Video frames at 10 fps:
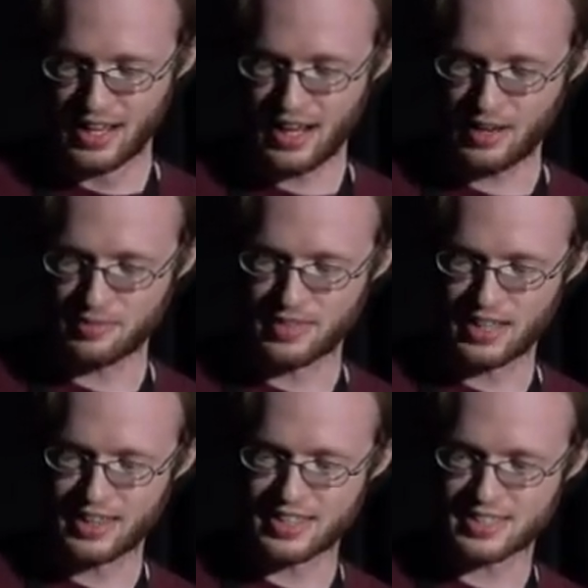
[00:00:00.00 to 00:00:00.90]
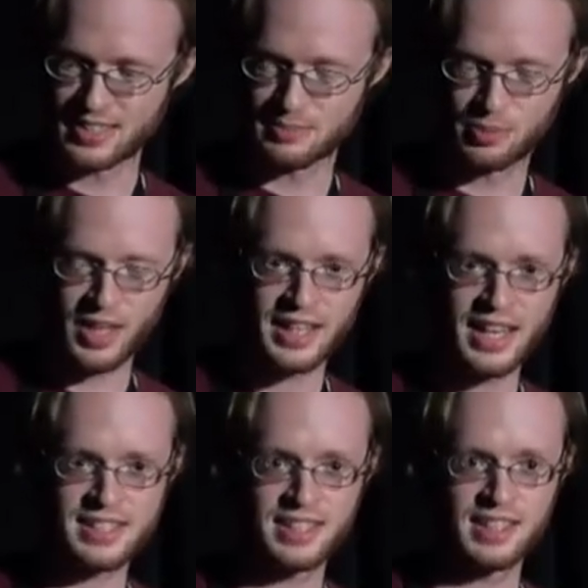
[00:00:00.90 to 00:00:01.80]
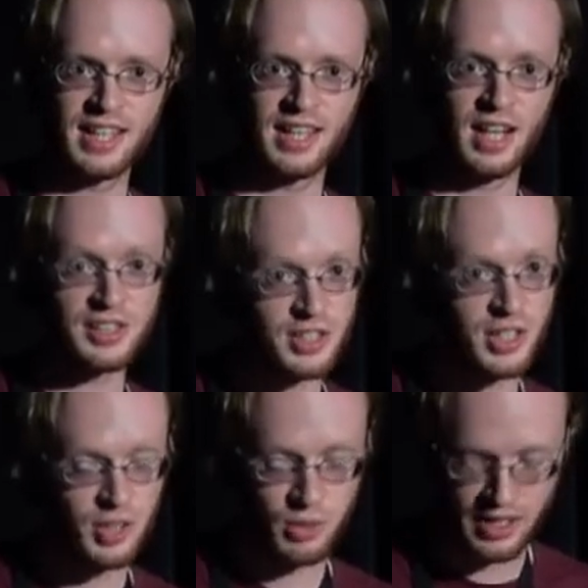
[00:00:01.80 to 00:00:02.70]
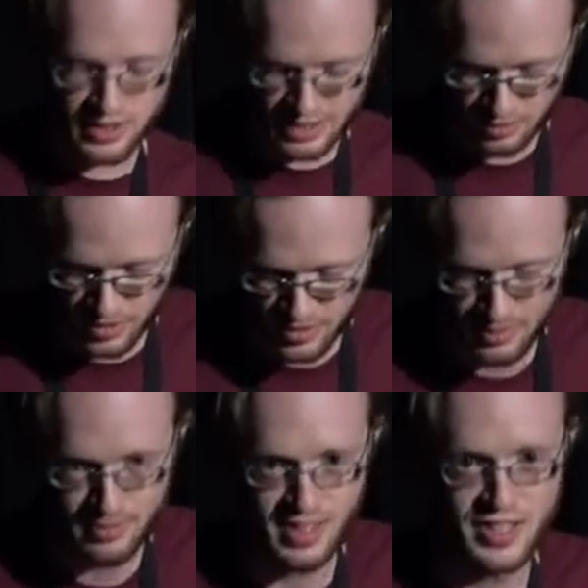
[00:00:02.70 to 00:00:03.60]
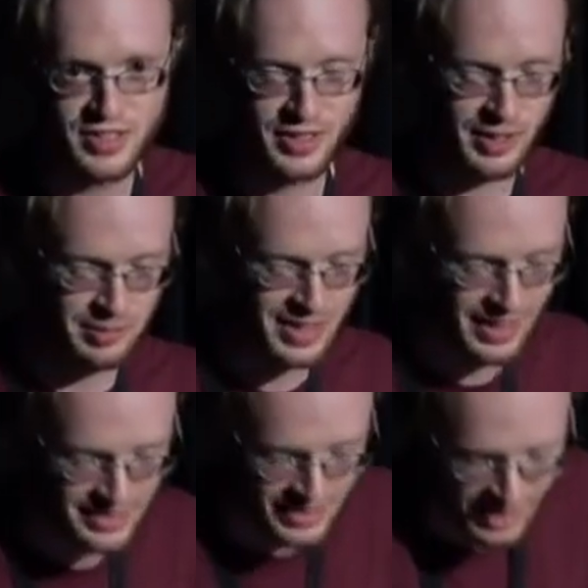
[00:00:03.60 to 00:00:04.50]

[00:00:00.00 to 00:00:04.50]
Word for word: Um, this is broadcasting an unsecured wireless network unsecured, be nice,